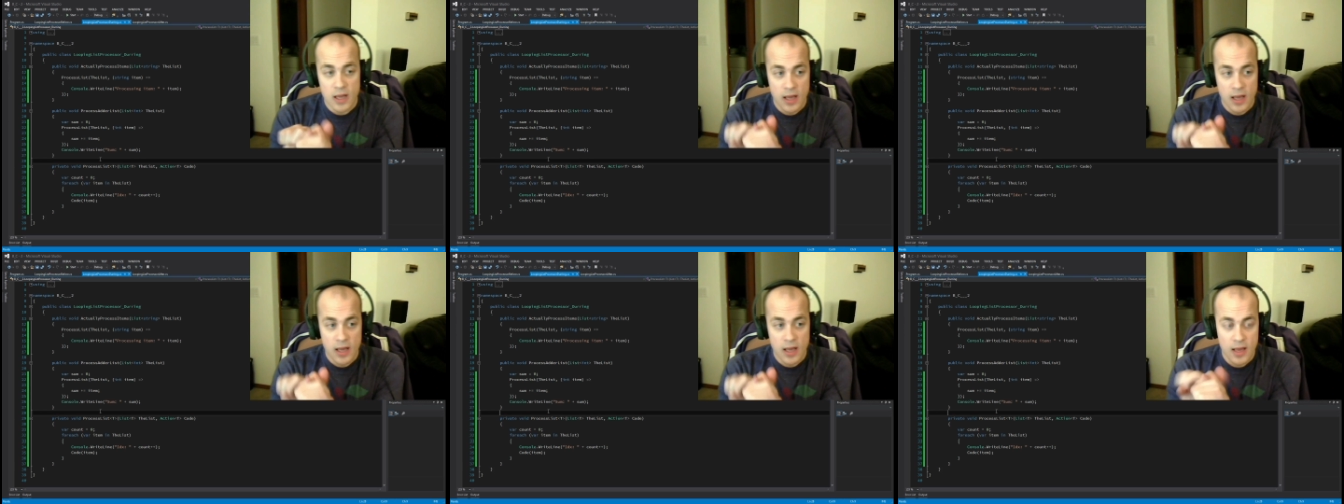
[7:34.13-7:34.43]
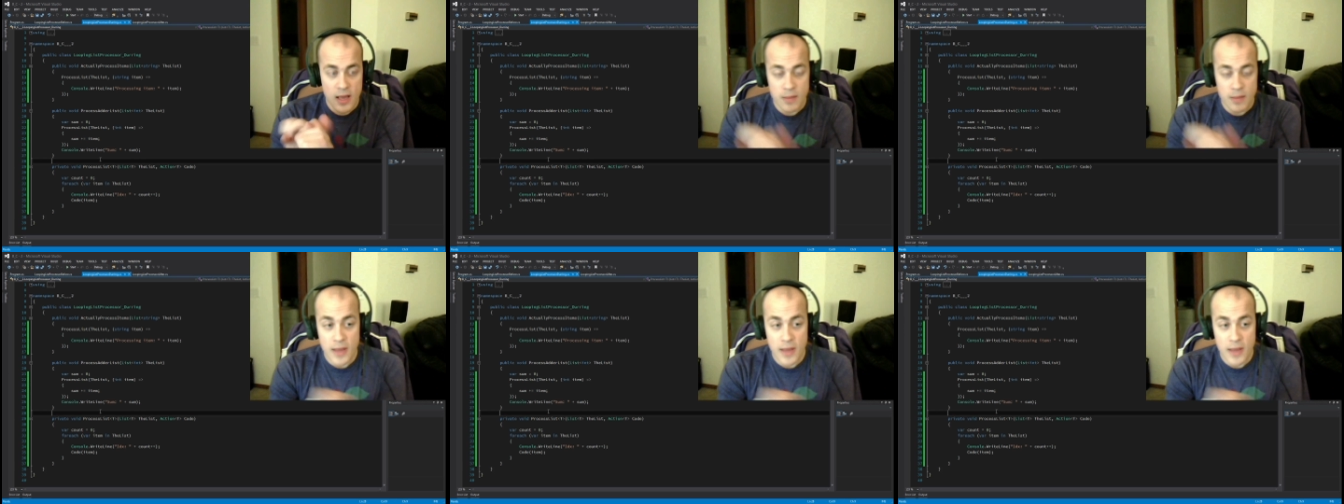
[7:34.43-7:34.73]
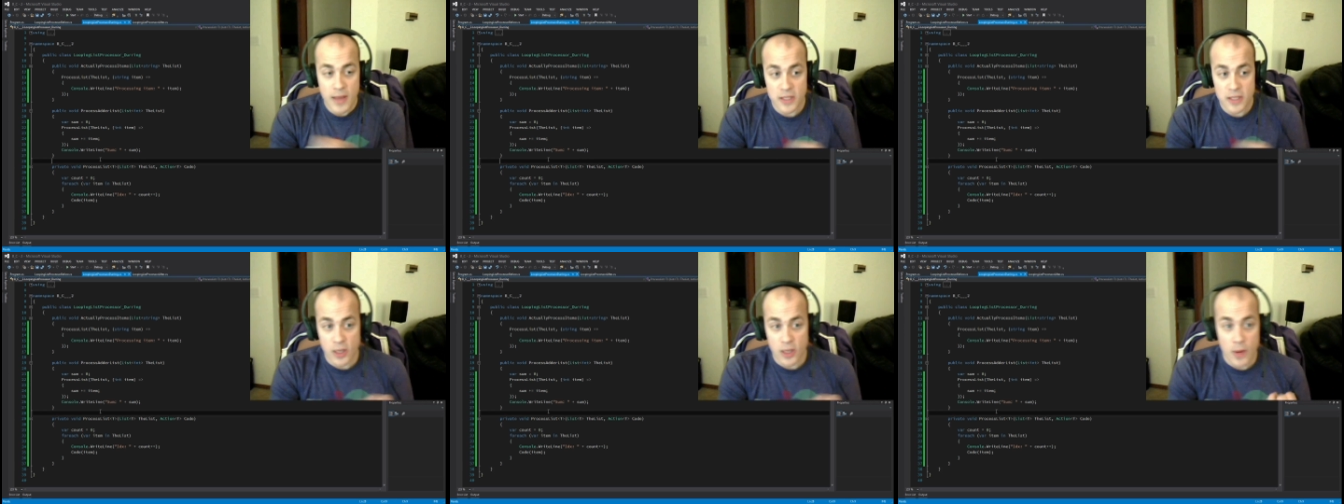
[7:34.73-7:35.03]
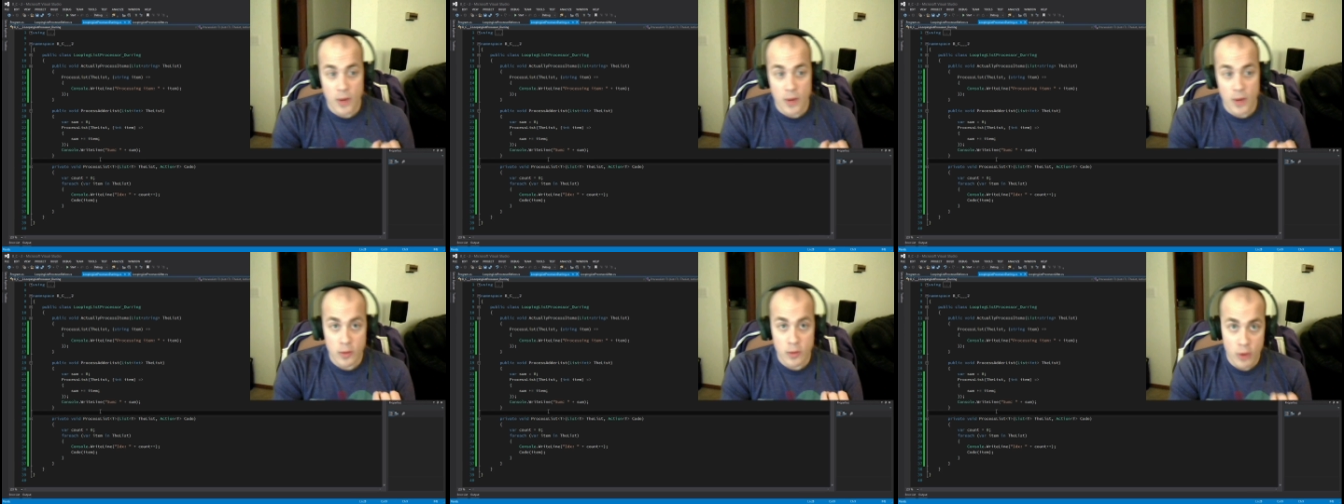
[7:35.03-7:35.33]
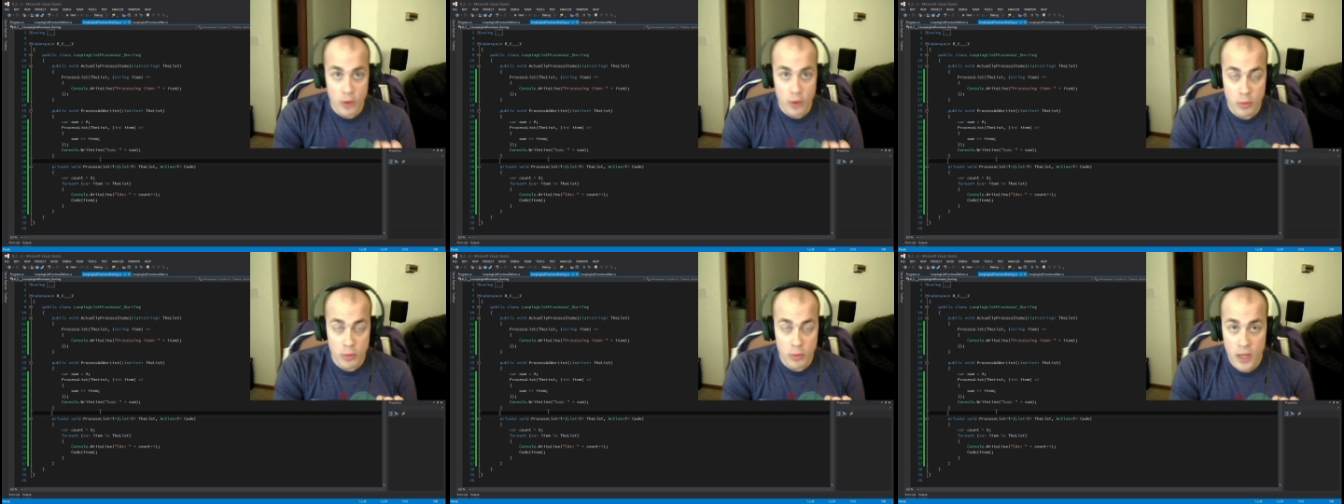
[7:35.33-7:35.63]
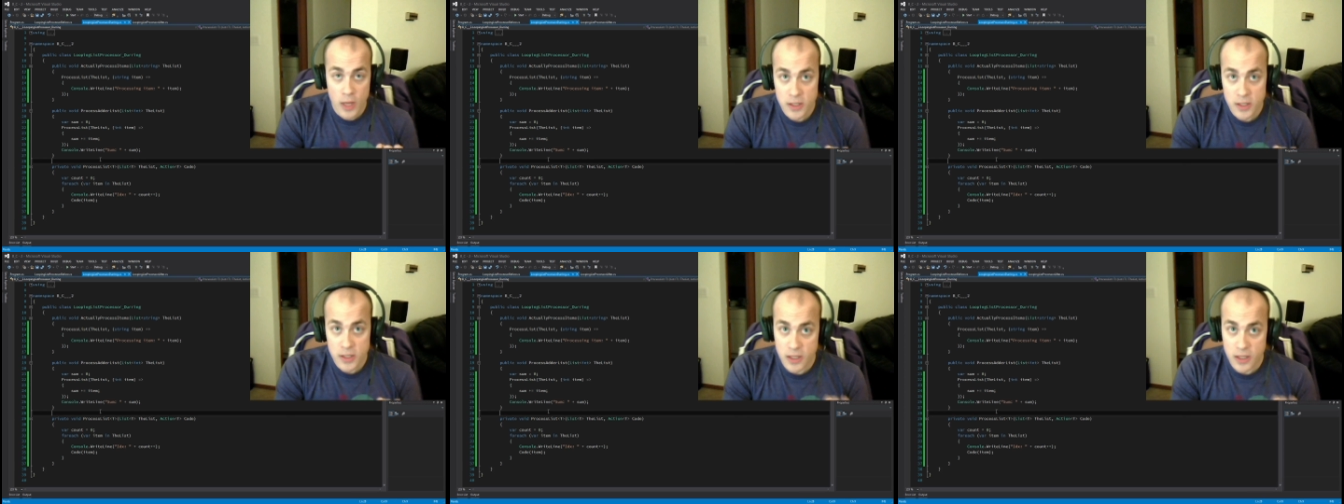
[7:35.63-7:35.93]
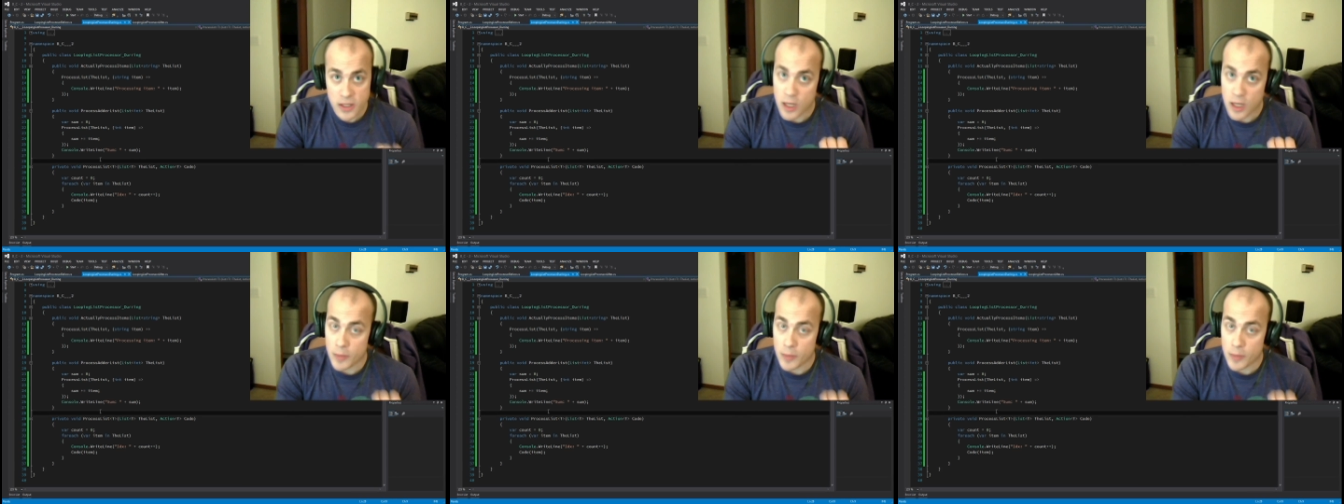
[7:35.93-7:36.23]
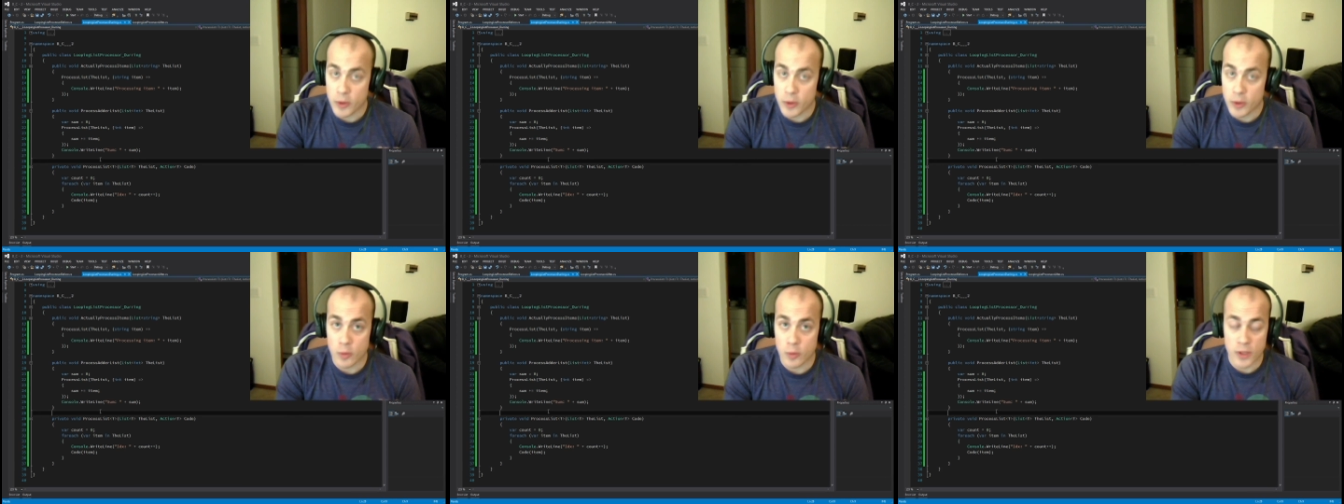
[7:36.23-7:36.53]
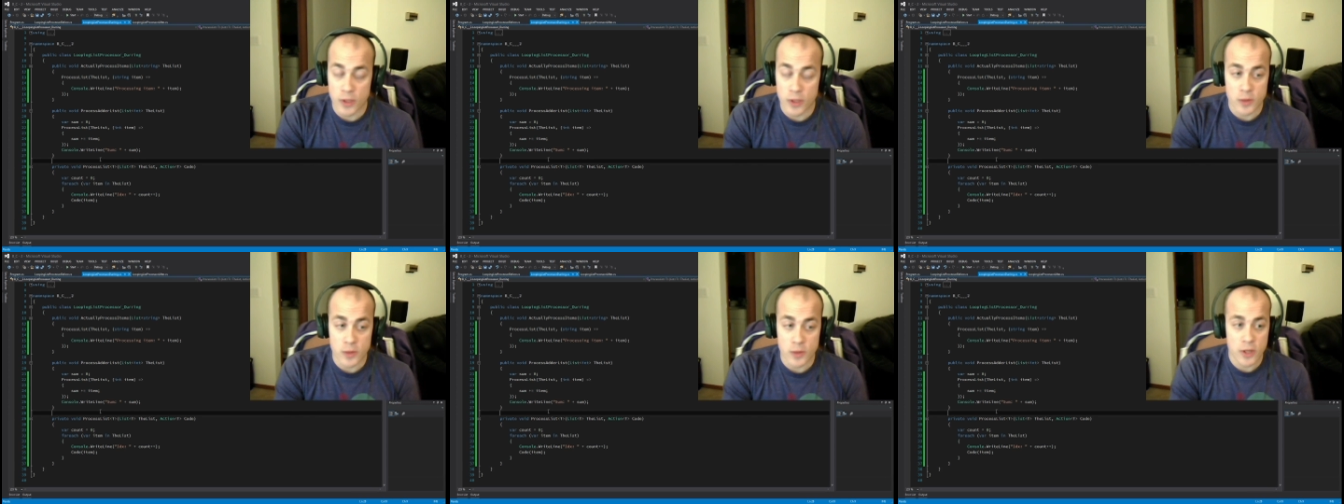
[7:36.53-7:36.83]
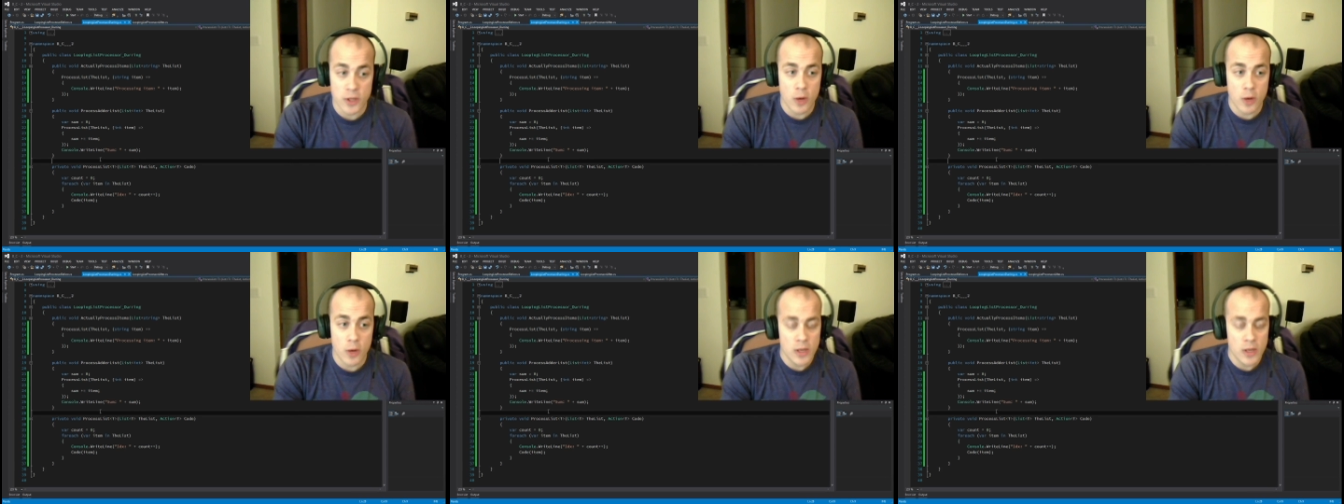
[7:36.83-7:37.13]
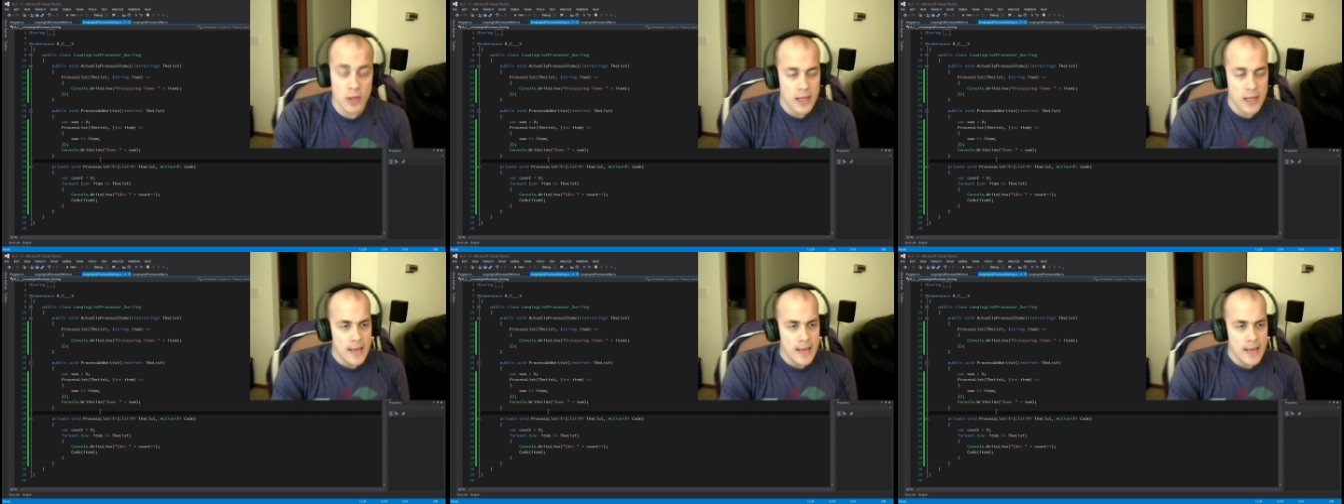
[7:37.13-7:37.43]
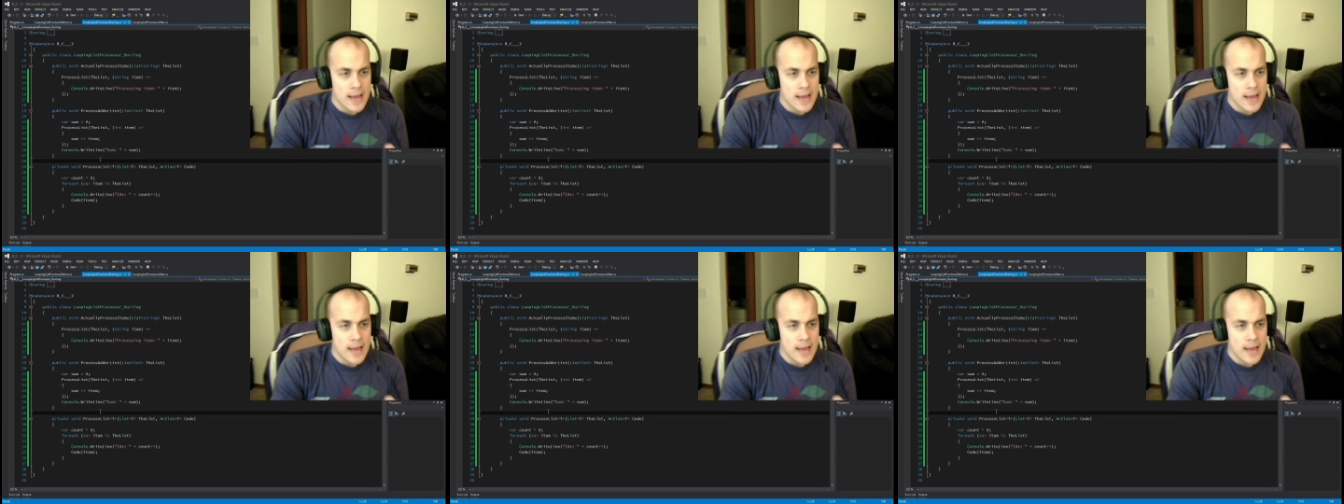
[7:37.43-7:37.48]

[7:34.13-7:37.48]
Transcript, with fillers: and passing around code blocks can help you reuse code